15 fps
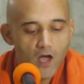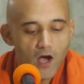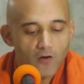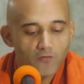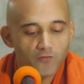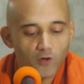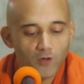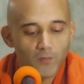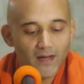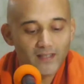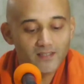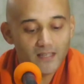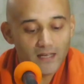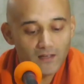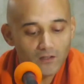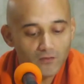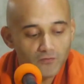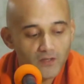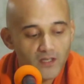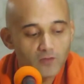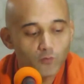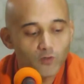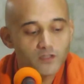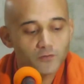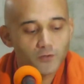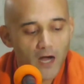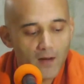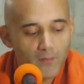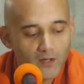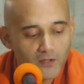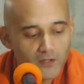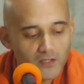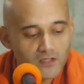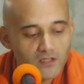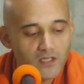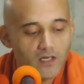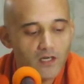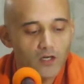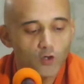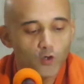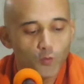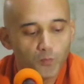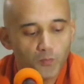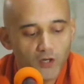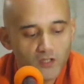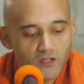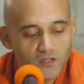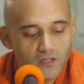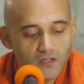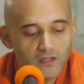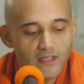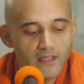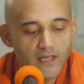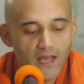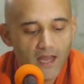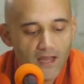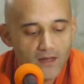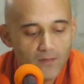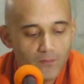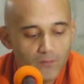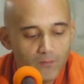For myself, it was Ramakrishna who personally came